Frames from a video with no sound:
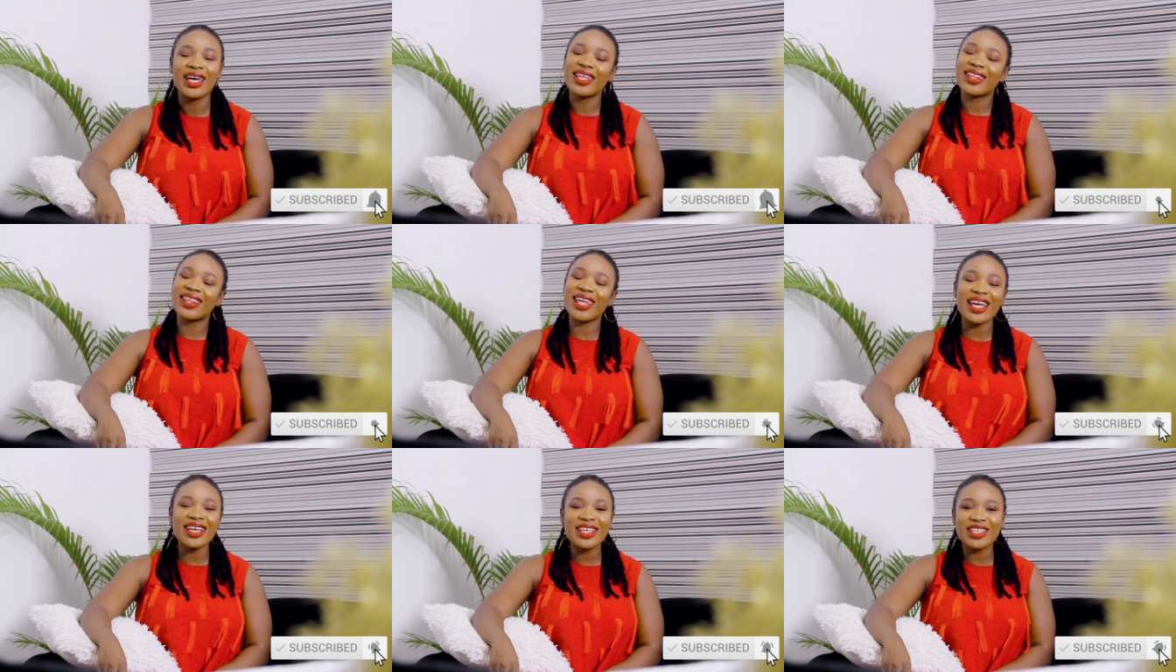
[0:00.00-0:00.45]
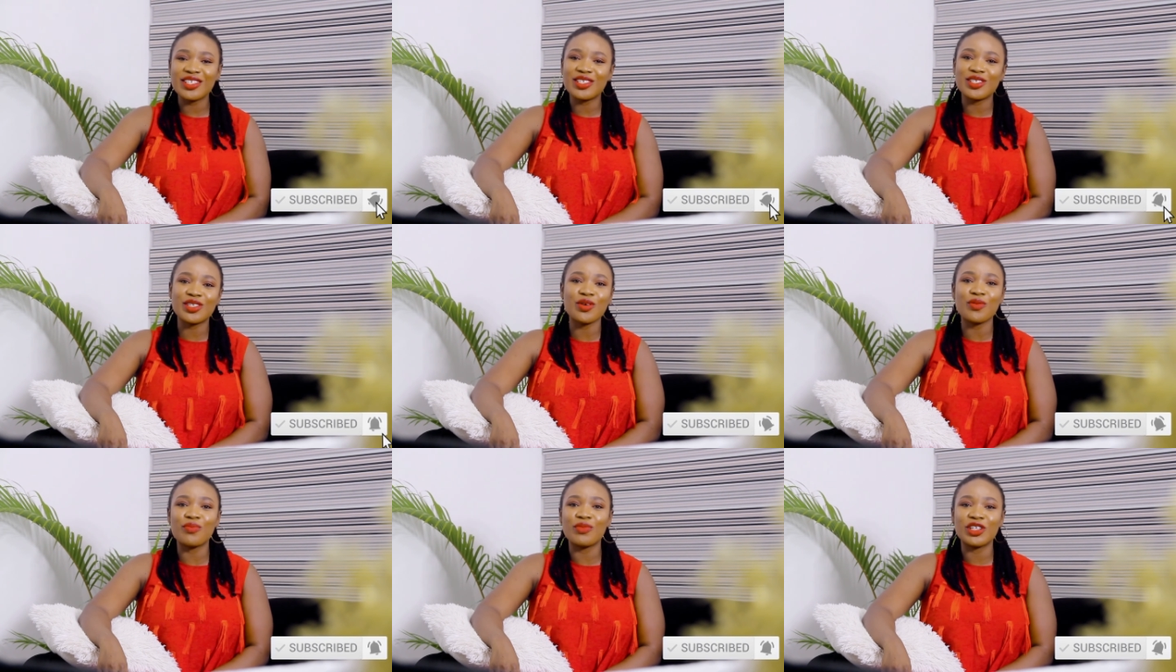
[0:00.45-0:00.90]
Thank you
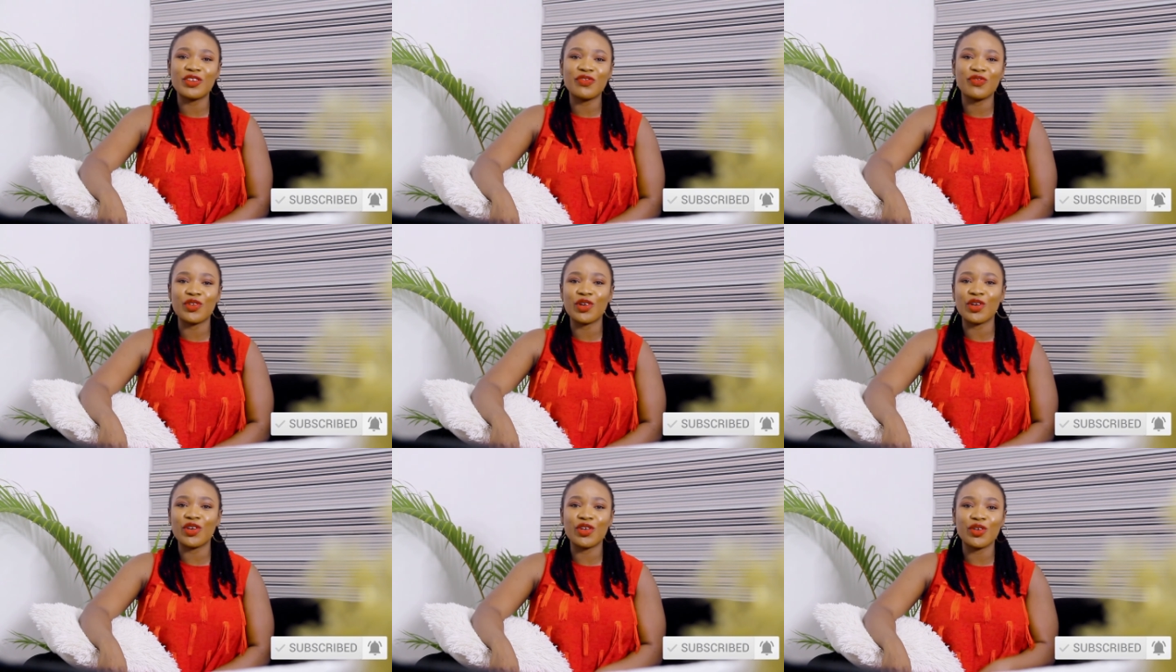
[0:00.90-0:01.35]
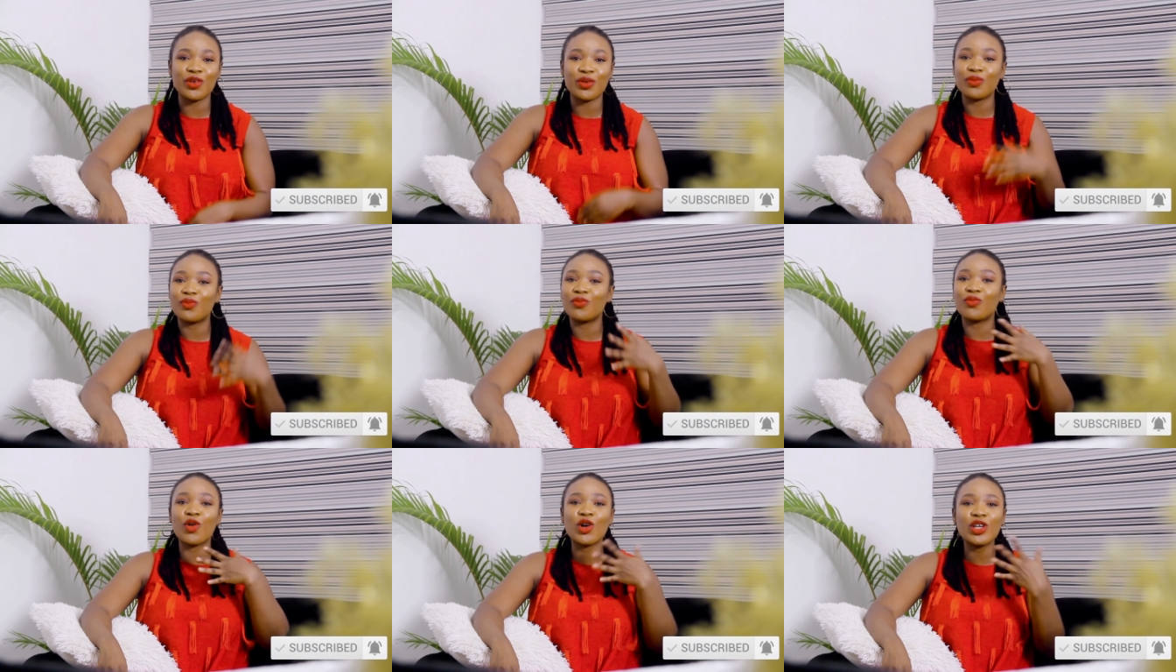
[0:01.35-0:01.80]
so much for your
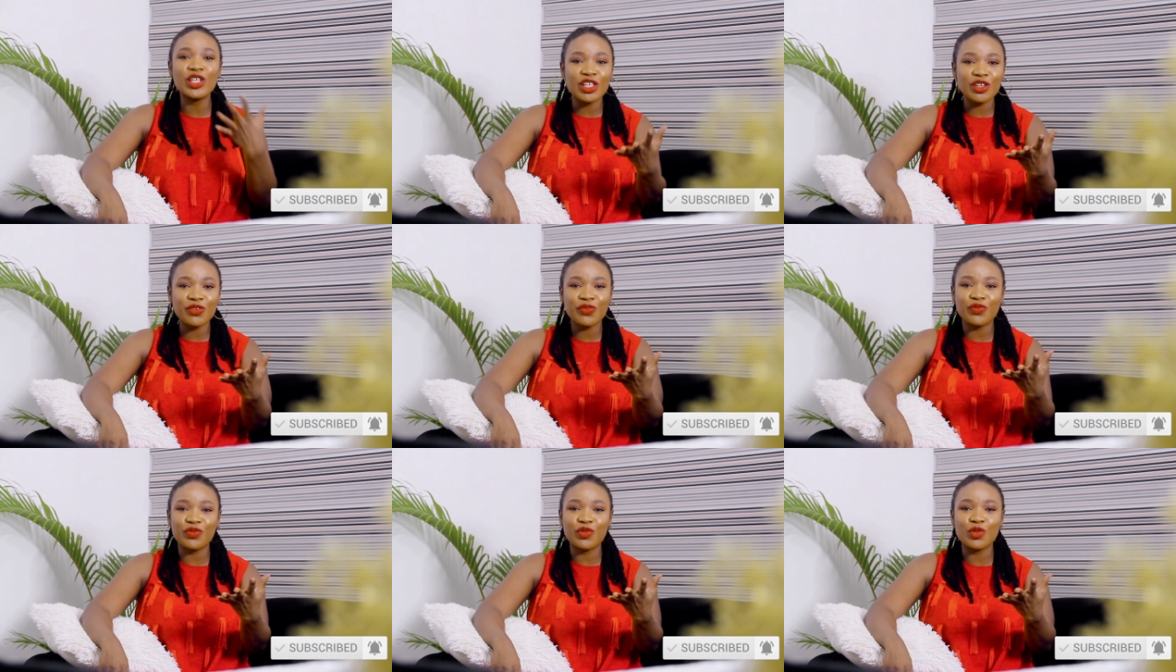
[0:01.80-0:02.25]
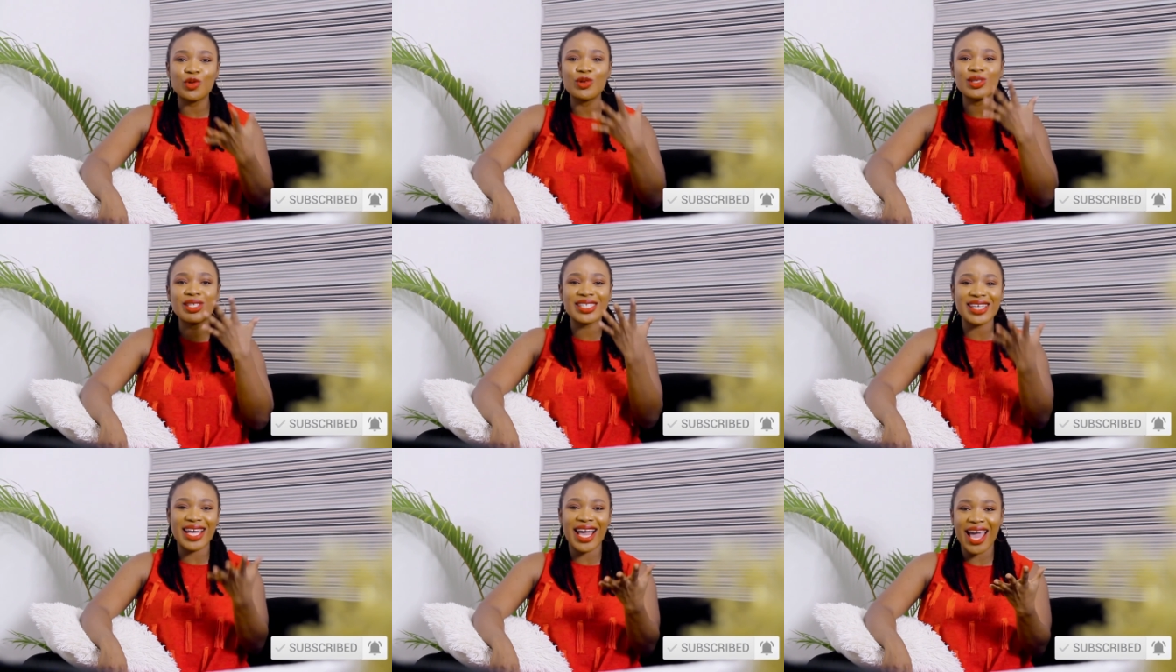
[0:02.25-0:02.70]
wonderful
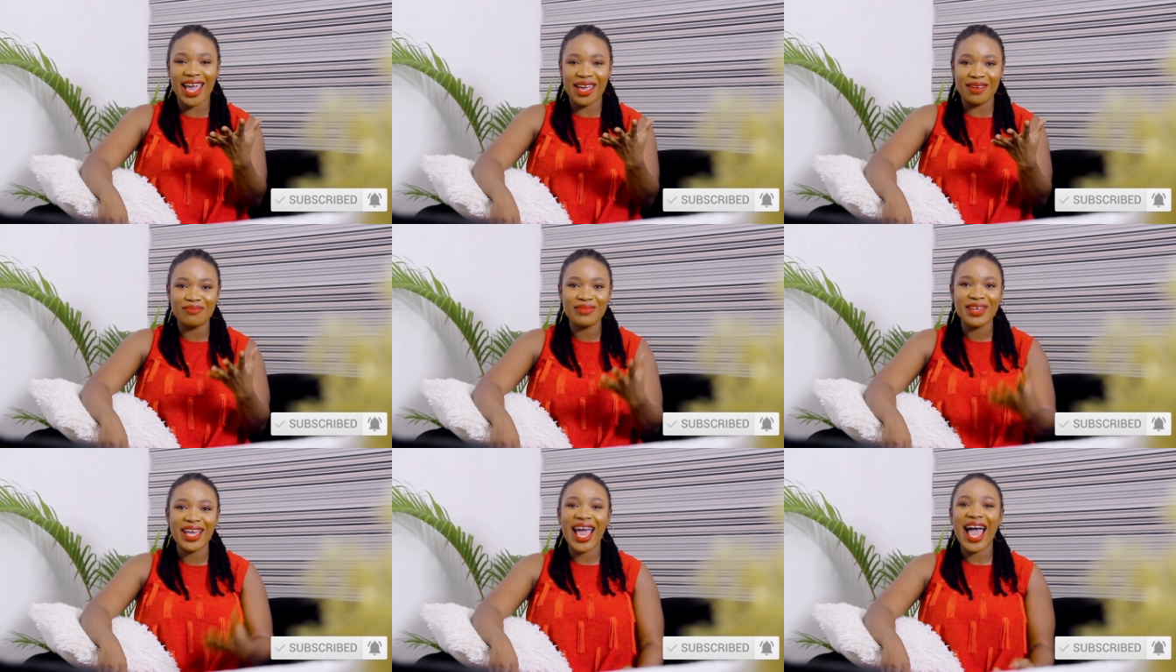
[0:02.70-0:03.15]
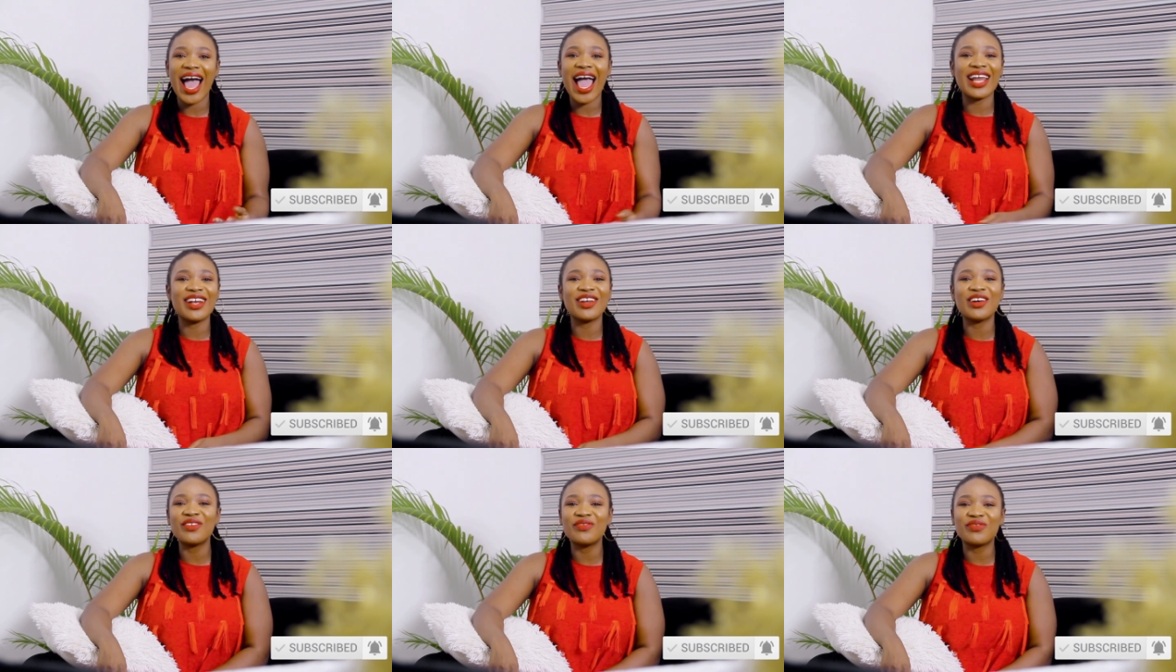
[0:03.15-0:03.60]
time. I
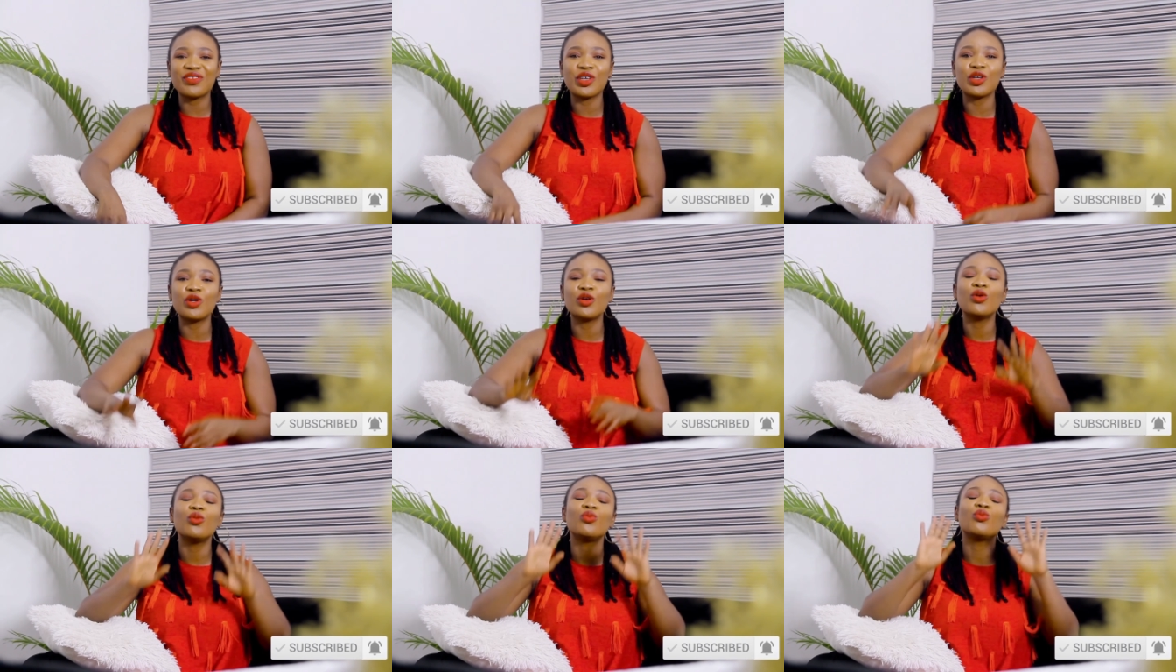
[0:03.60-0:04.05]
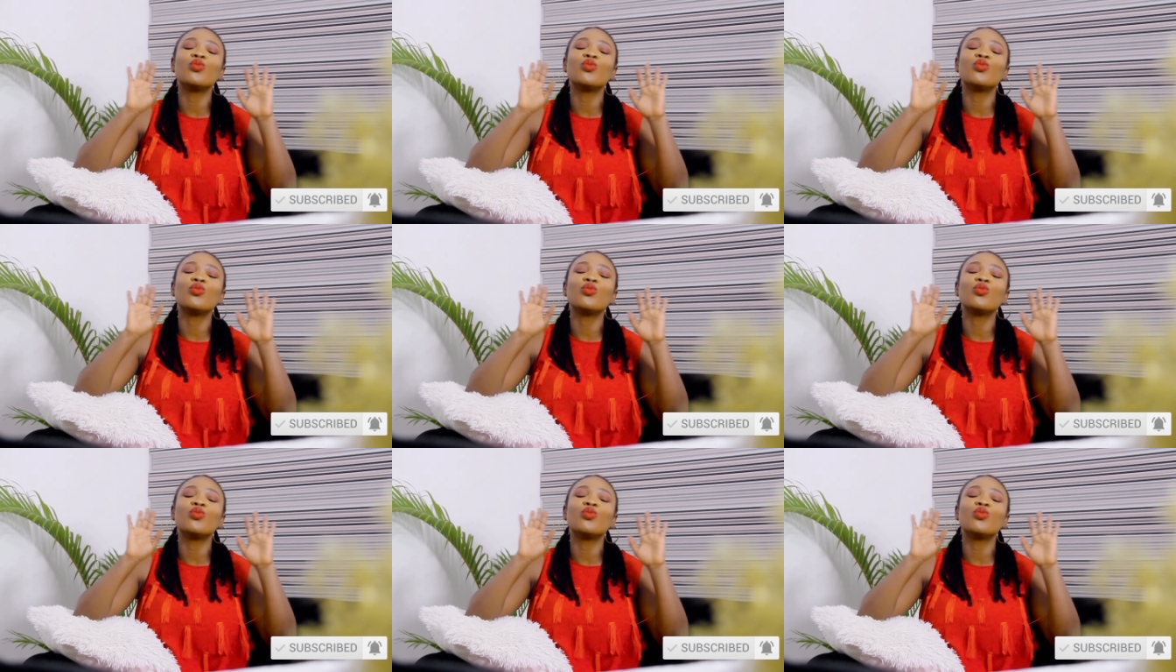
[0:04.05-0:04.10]
love you.